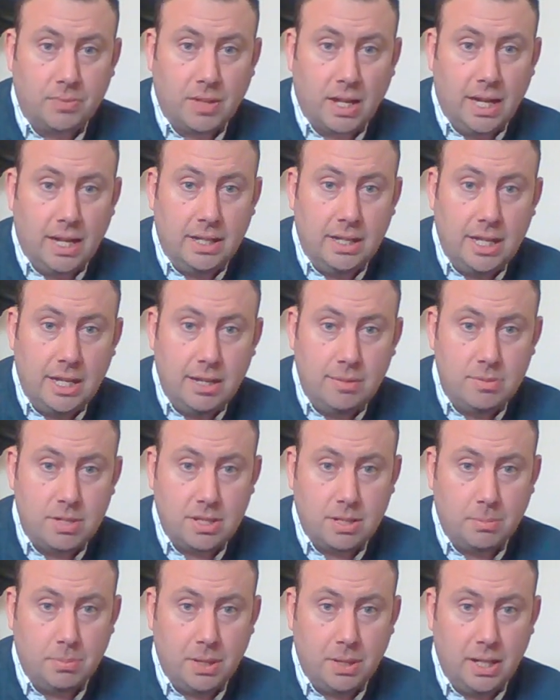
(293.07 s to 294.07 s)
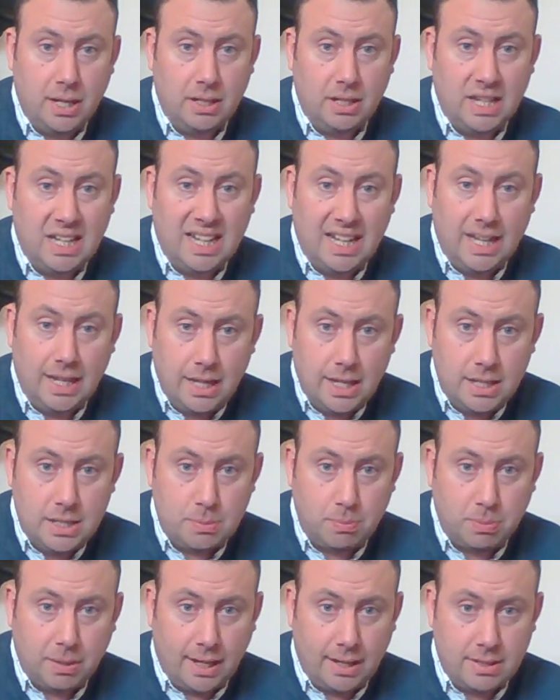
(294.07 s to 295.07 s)
And Neem disappeared, and in his
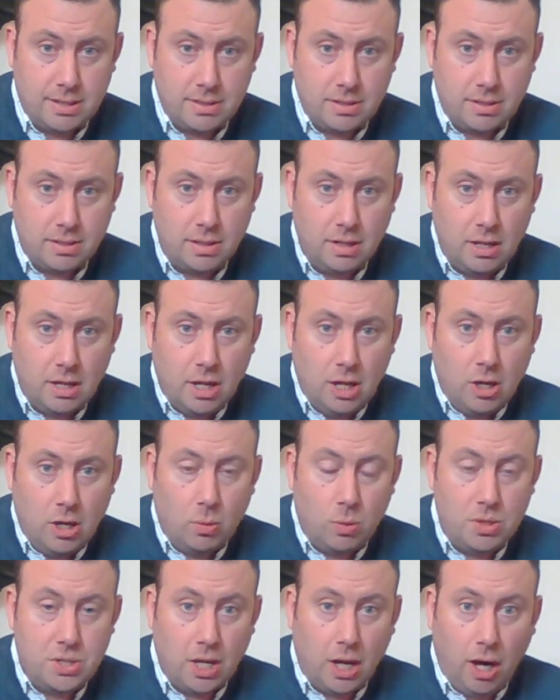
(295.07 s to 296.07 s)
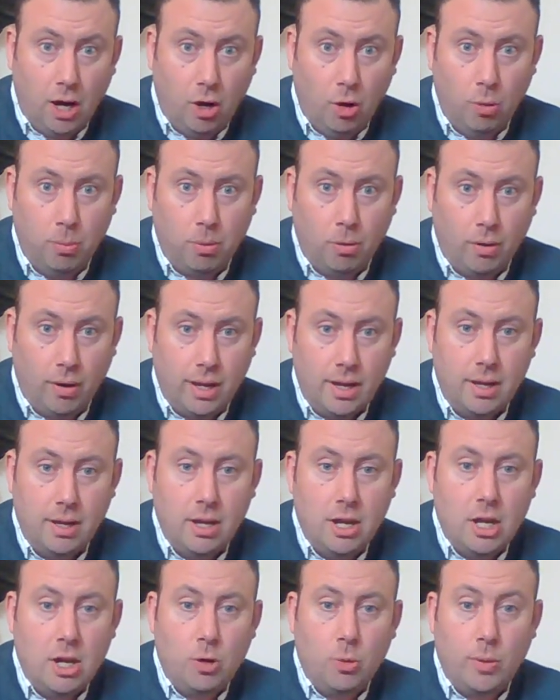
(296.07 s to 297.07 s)
place was a whole boy
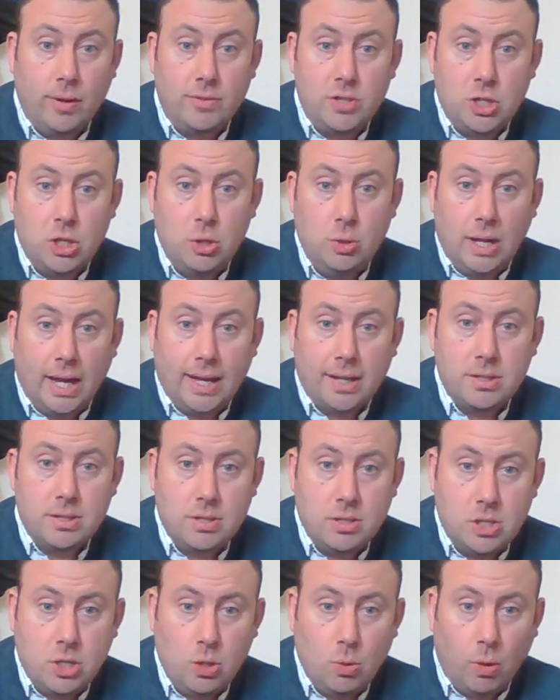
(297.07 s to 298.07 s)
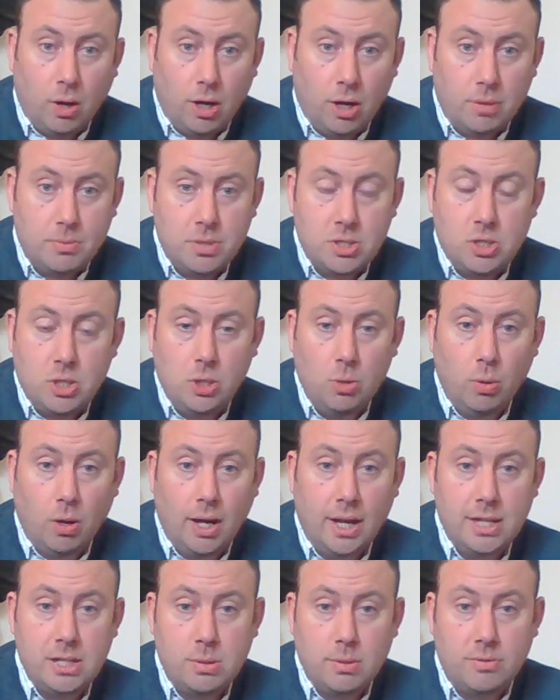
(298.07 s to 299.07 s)
with two legs and two arms, two
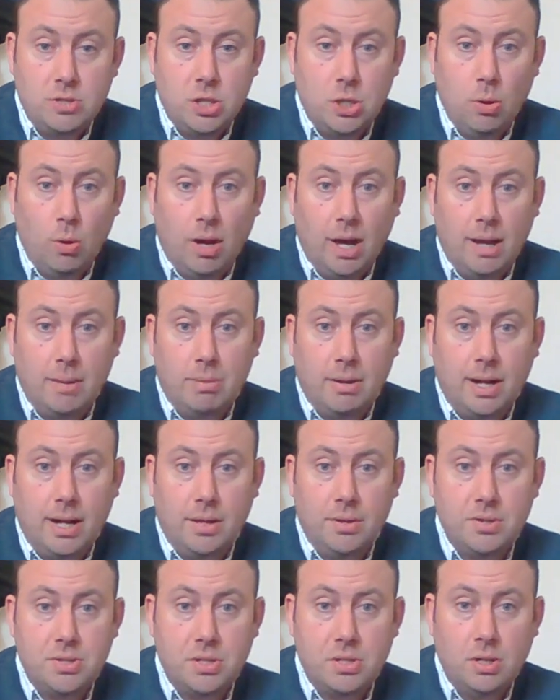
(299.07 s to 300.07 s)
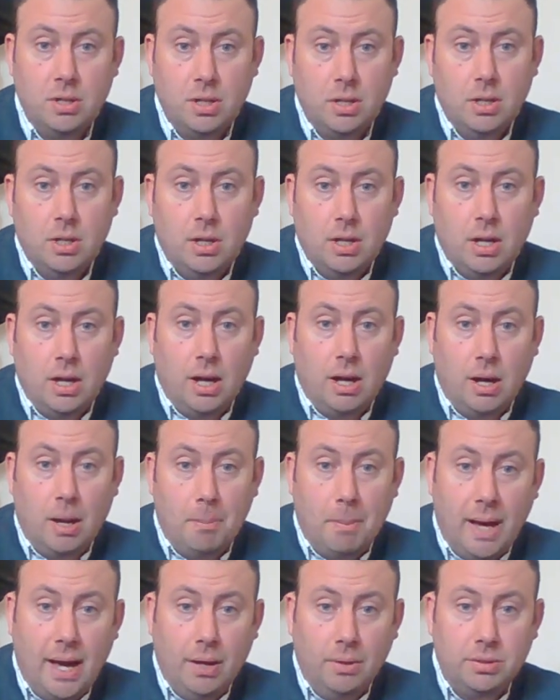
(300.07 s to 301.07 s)
eyes with two eyebrows, a
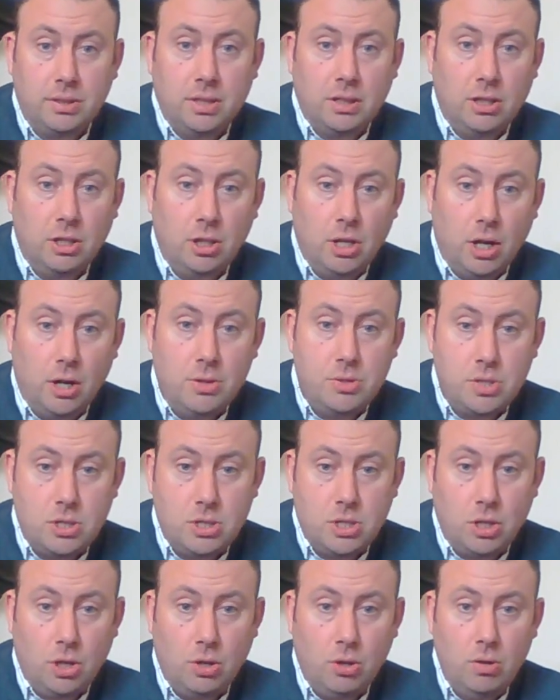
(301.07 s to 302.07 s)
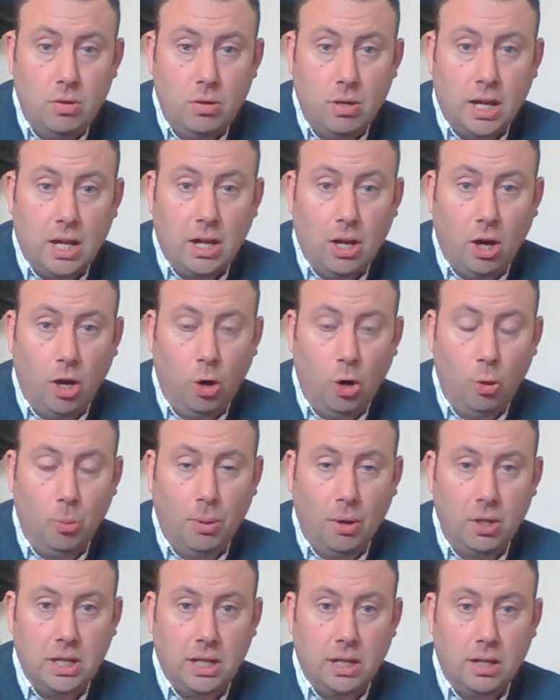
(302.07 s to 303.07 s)
mouth and a nose too, and a whole
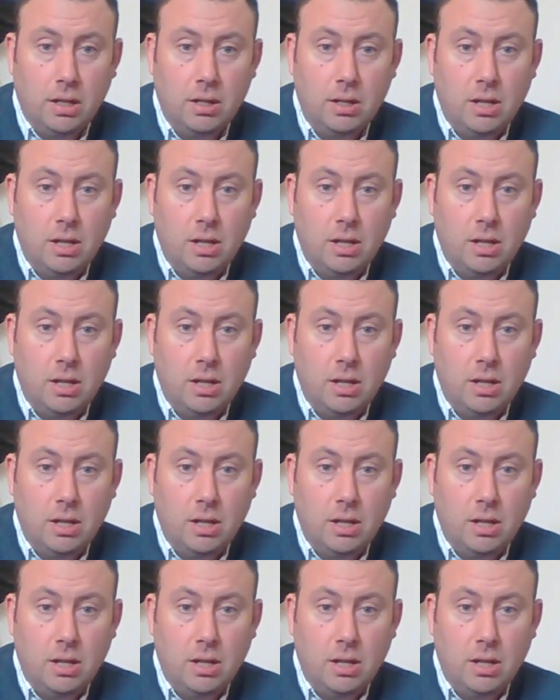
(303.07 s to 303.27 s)
body.